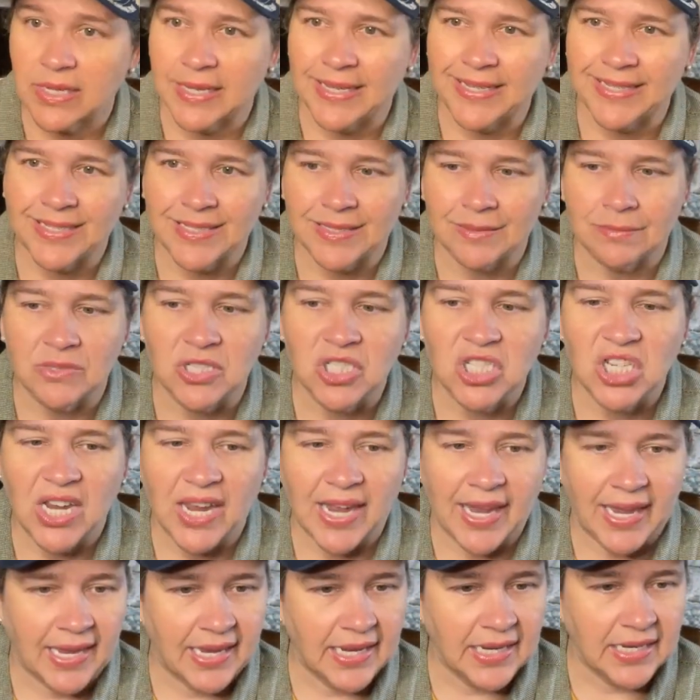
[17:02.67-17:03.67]
and some
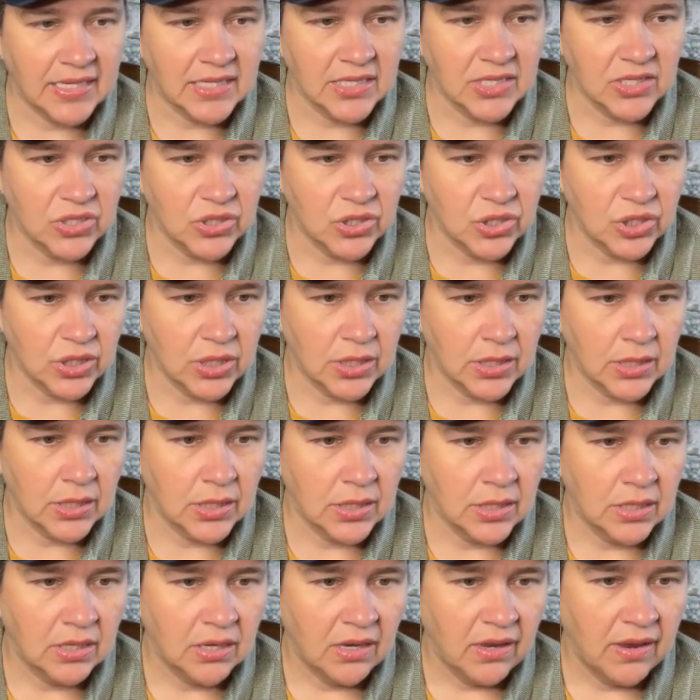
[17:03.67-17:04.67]
change
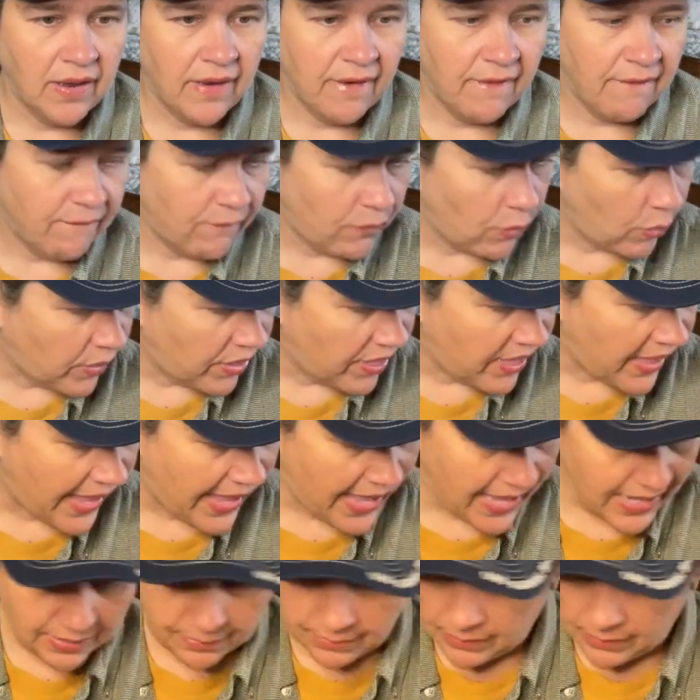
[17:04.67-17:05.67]
for that. I'm